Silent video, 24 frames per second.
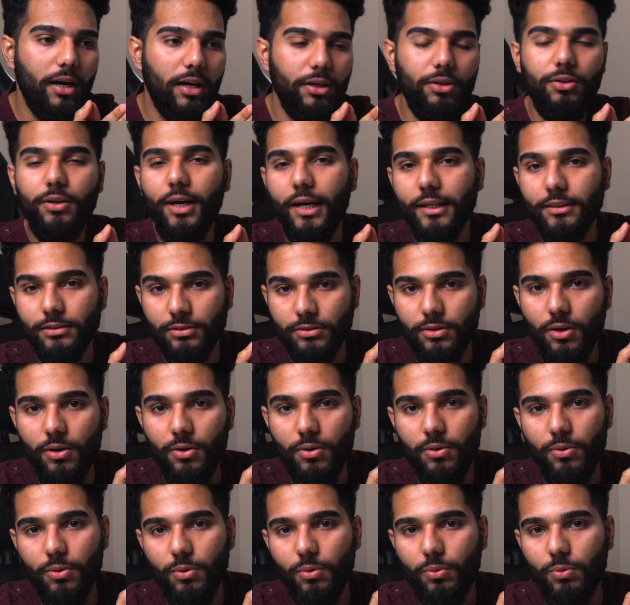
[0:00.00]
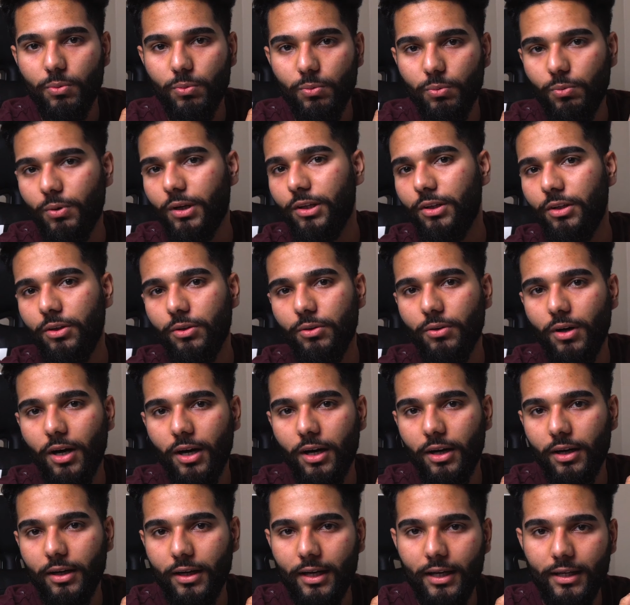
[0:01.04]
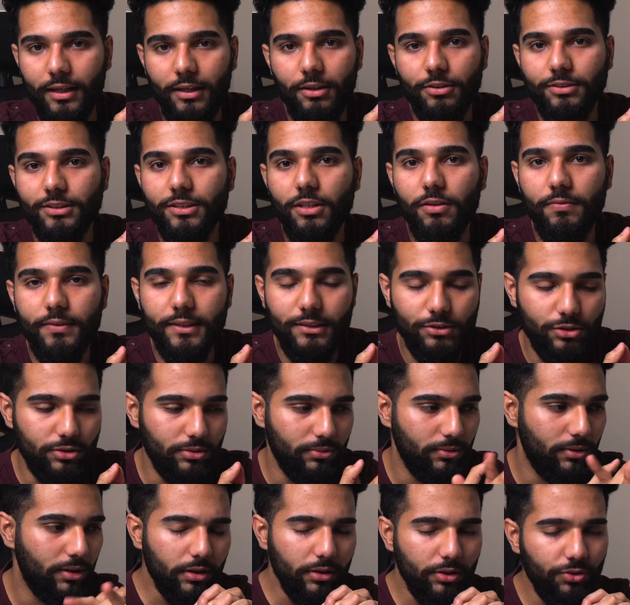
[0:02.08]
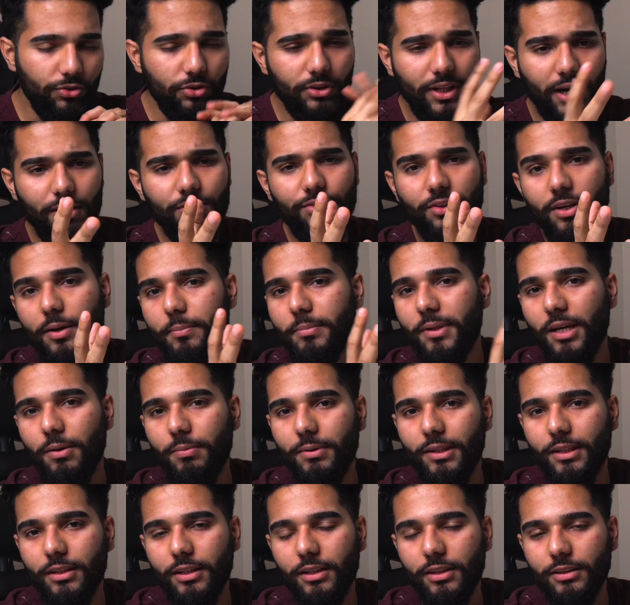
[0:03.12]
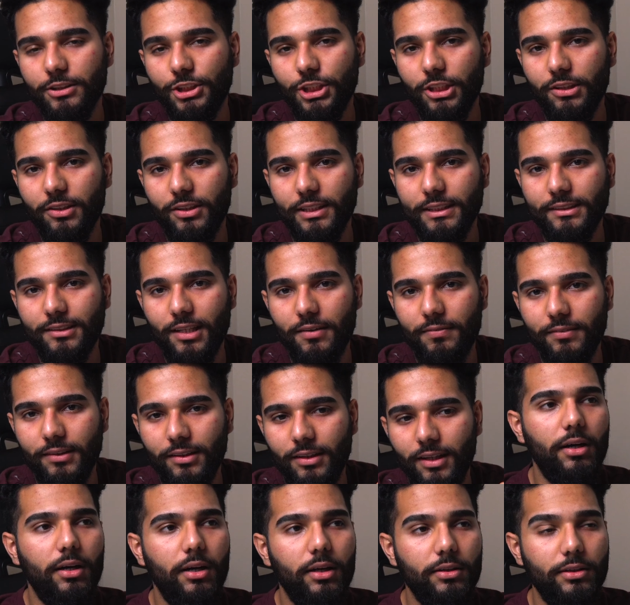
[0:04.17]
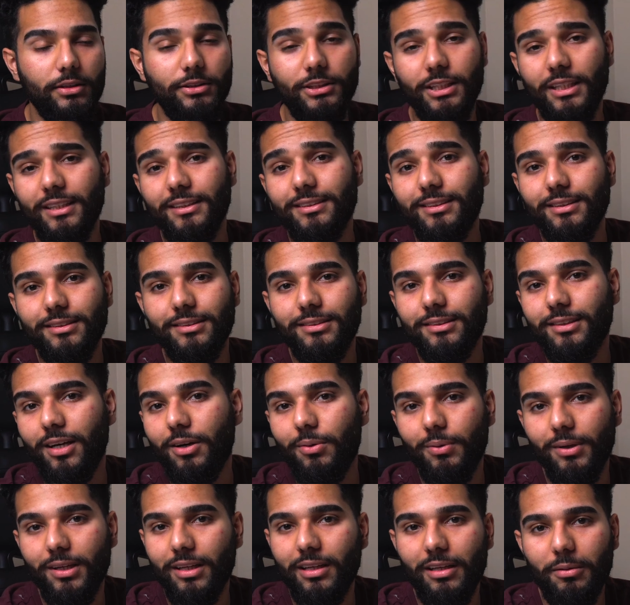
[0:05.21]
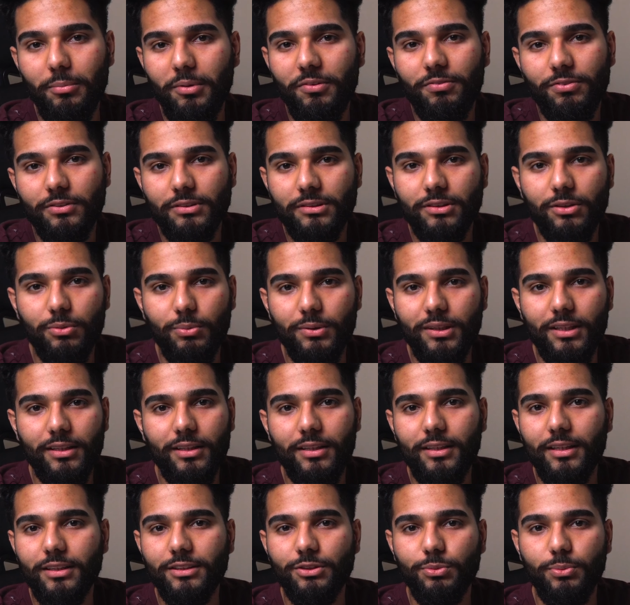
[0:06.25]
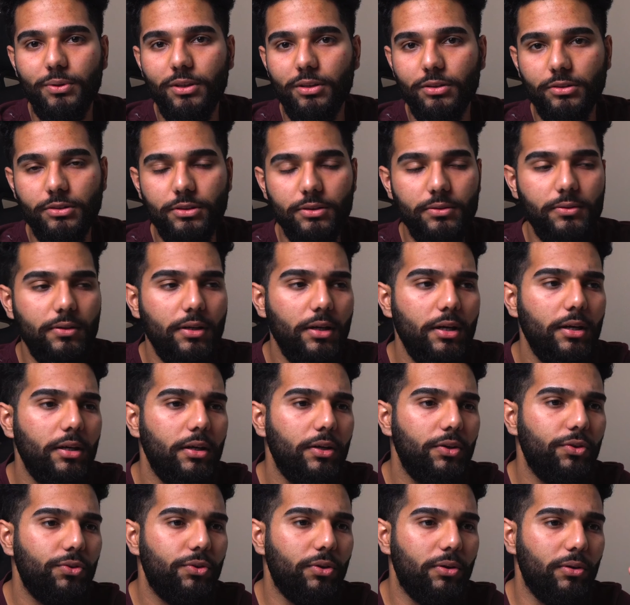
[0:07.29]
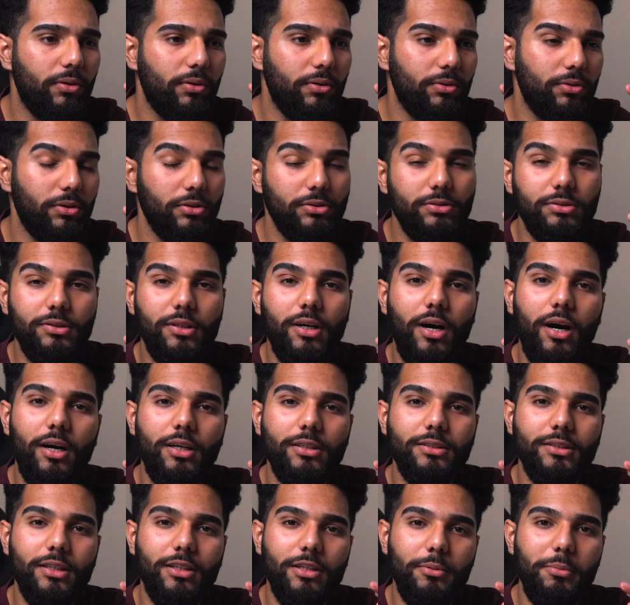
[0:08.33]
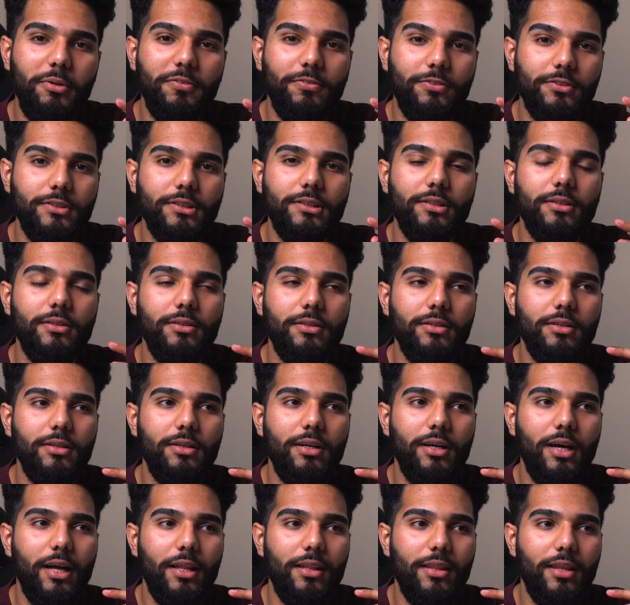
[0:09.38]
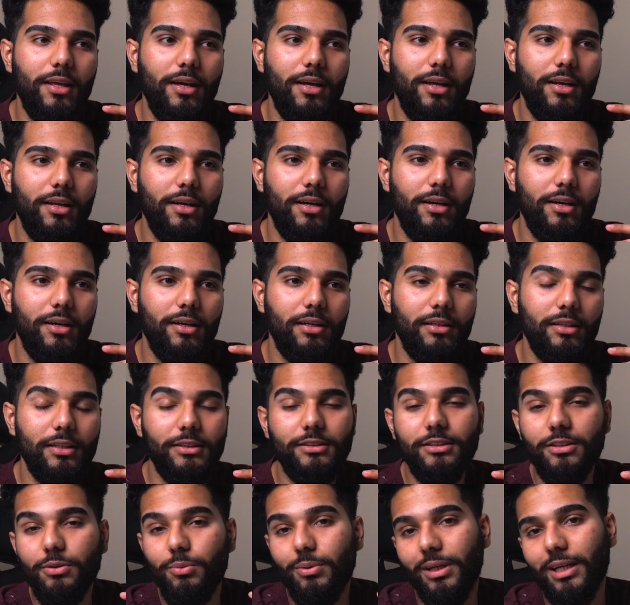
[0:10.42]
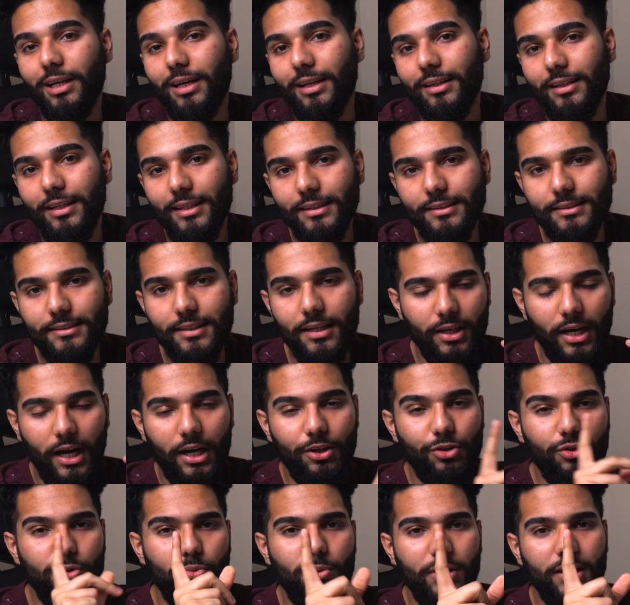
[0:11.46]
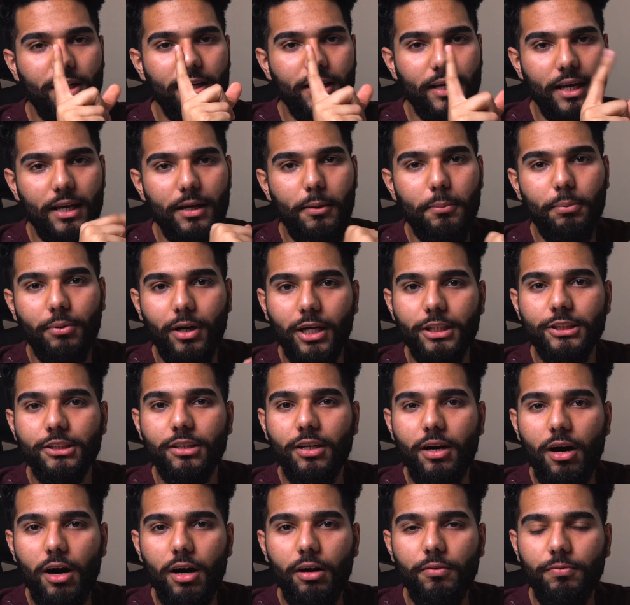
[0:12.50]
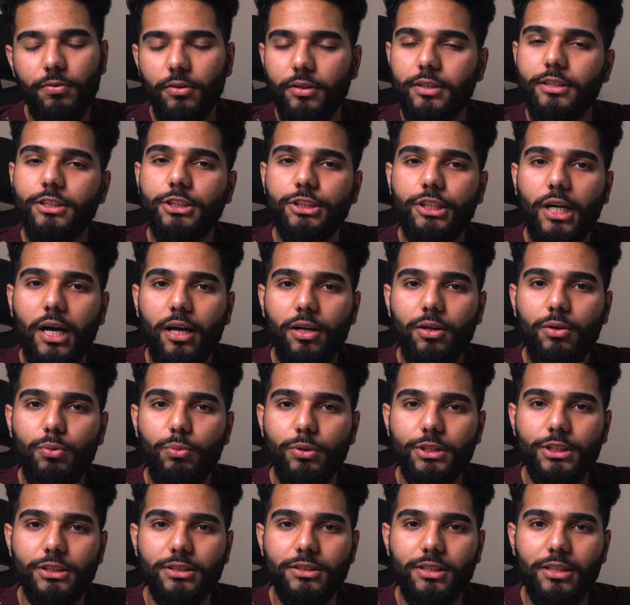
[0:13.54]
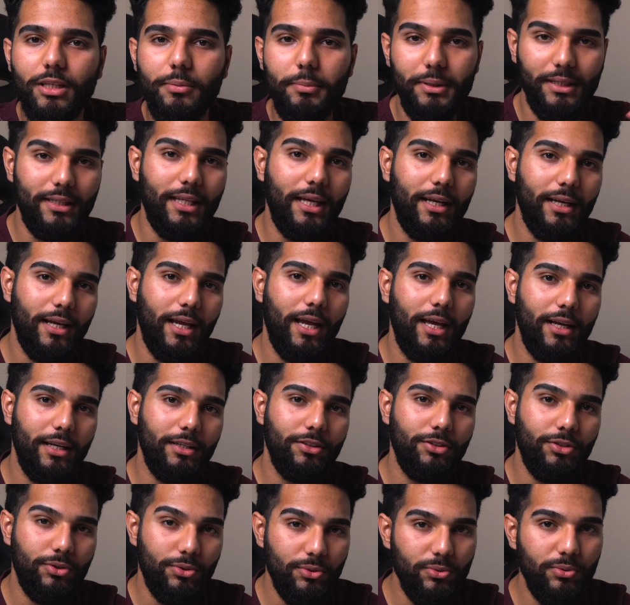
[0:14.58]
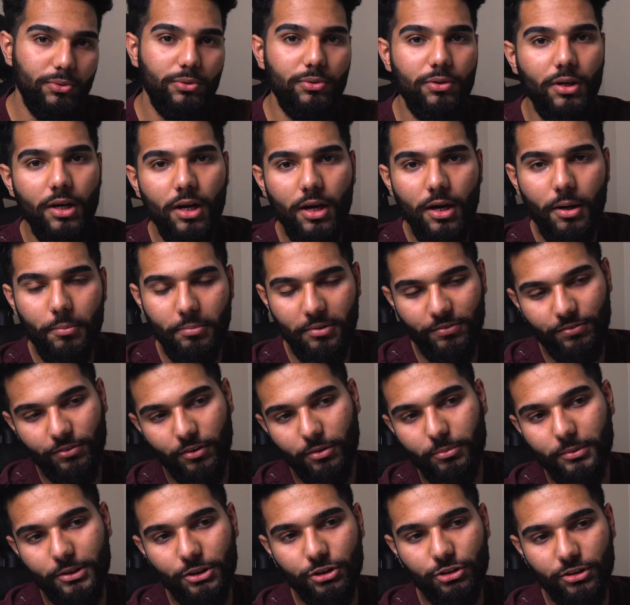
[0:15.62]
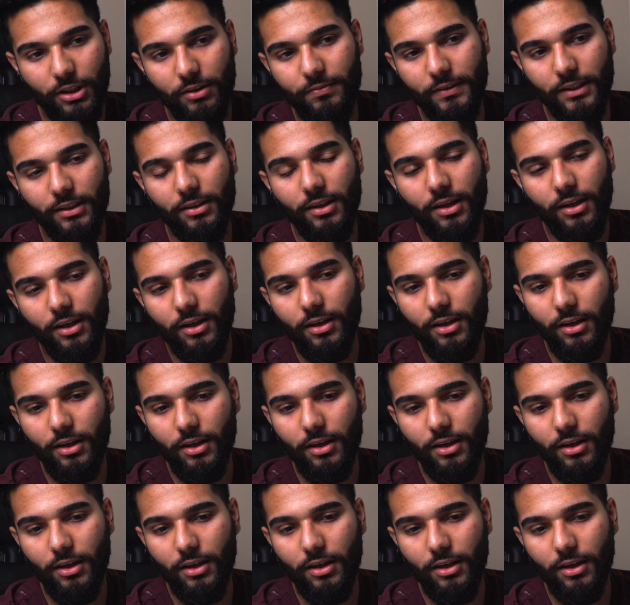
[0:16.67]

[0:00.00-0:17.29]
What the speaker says: you guys know what you are getting yourself into. So that was the update with the G37. The Genesis is already going to be for sale within the next week or two. So those two cars are going to be for sale, and then let's see what I get next. I do want to get a project car for this channel, which is going to be dedicated to performance driven.